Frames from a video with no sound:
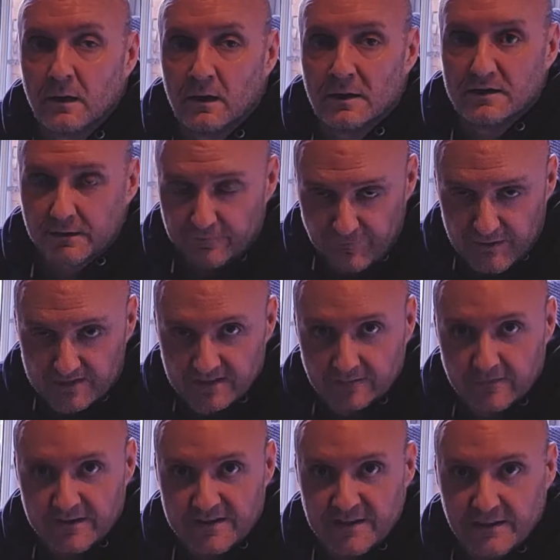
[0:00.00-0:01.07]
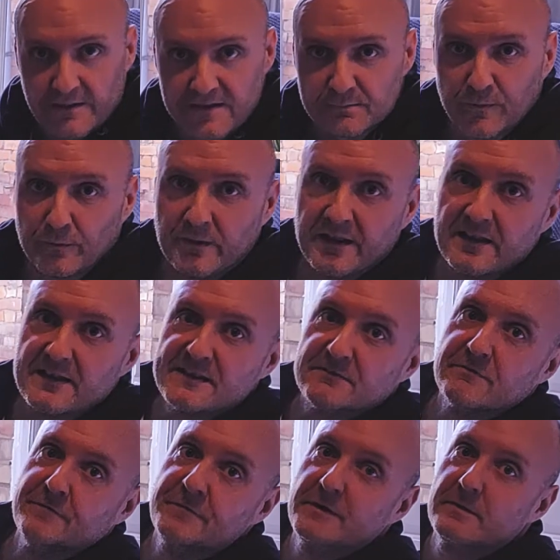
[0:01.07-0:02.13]
So the first thing on the agenda this morning is
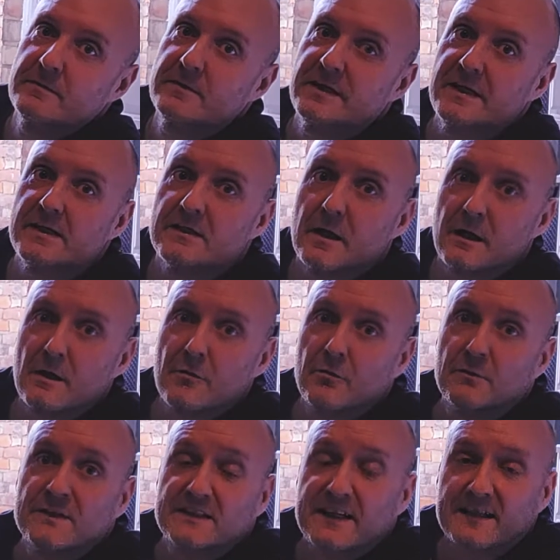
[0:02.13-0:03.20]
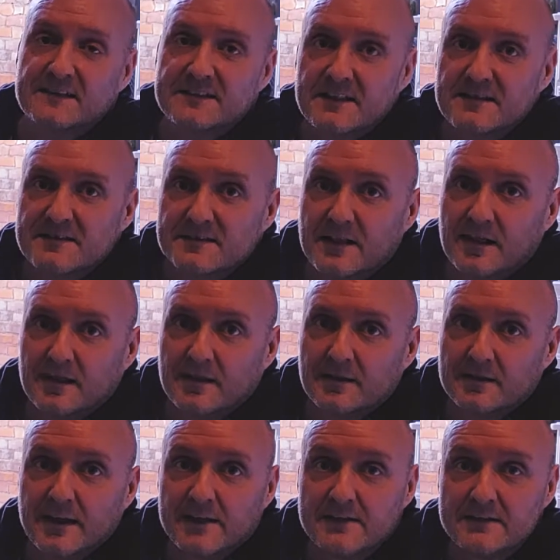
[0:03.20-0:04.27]
to review the subject access
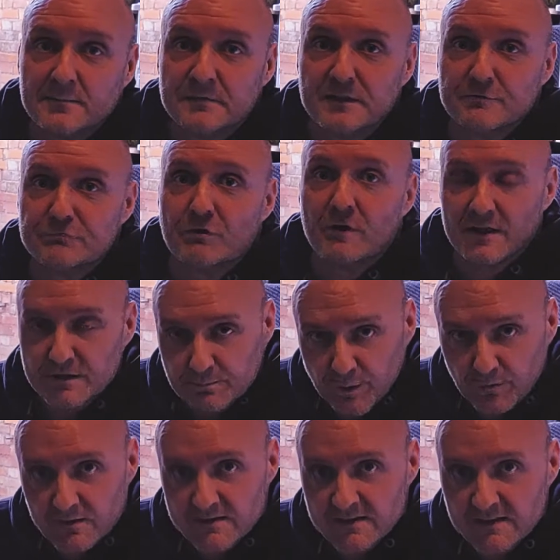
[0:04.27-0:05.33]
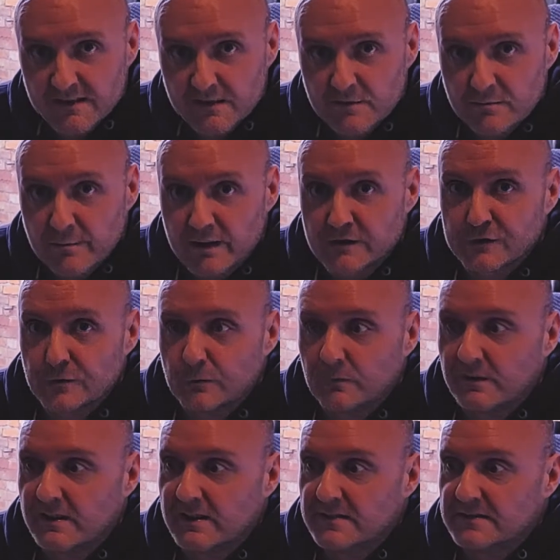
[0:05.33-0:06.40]
and data subject rights policy to make sure
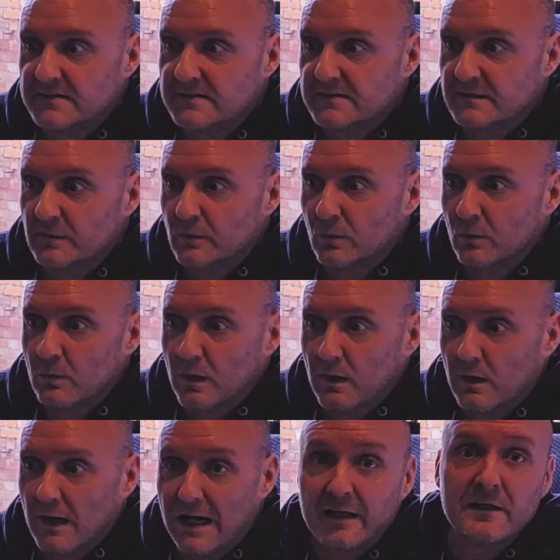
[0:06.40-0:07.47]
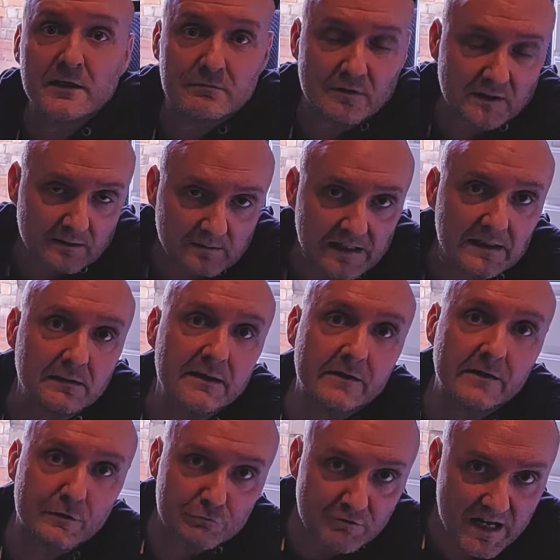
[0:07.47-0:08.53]
that it is still accurate and legally
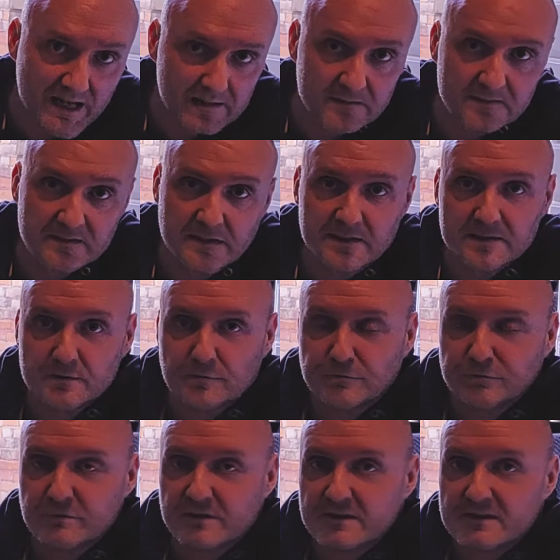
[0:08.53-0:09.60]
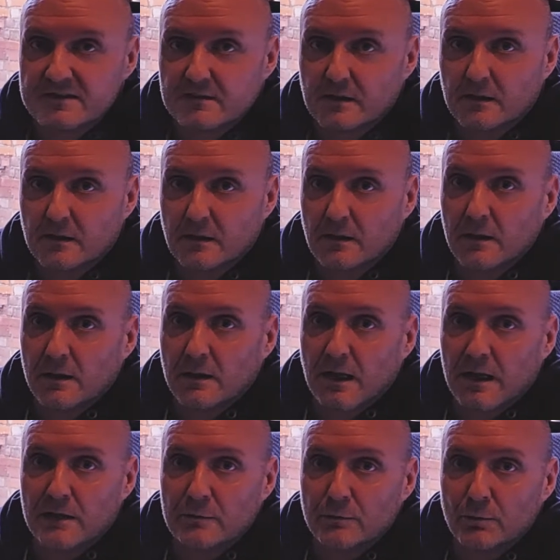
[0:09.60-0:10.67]
correct. It's up for its
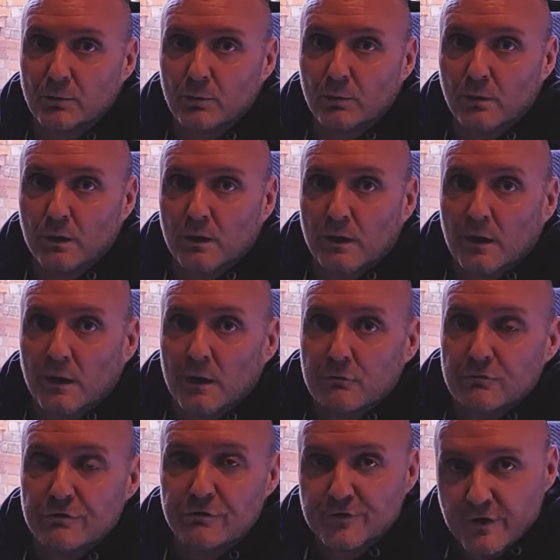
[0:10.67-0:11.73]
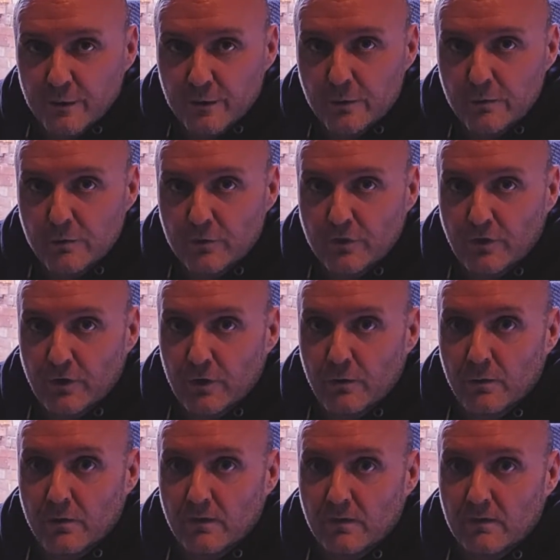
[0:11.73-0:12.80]
annual review, so
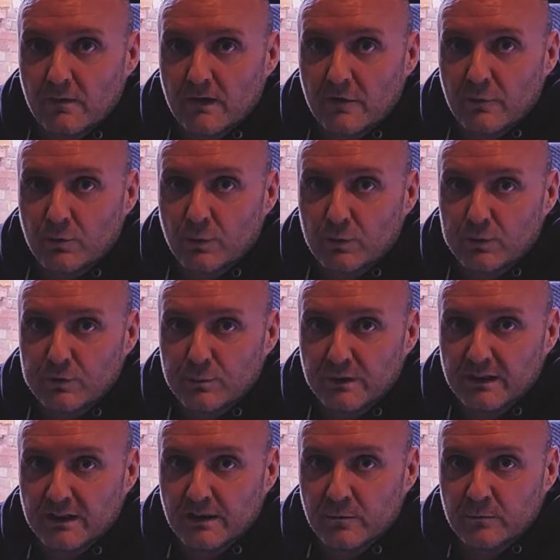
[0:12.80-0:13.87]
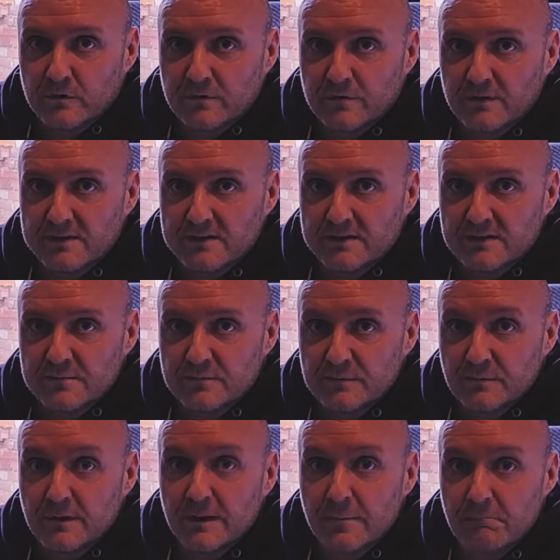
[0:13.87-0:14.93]
that's what we should be getting on with first thing this
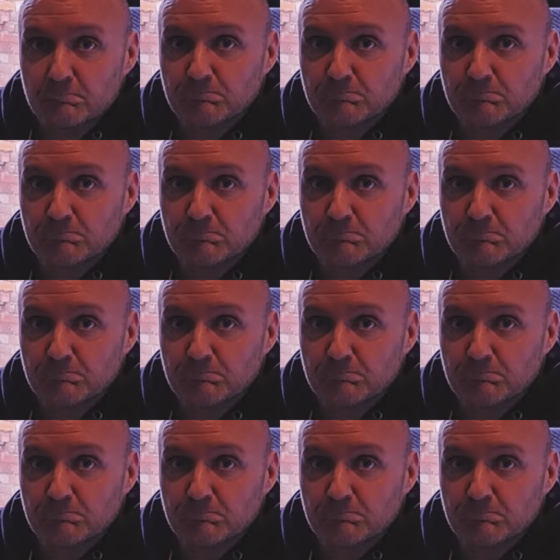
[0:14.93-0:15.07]
morning.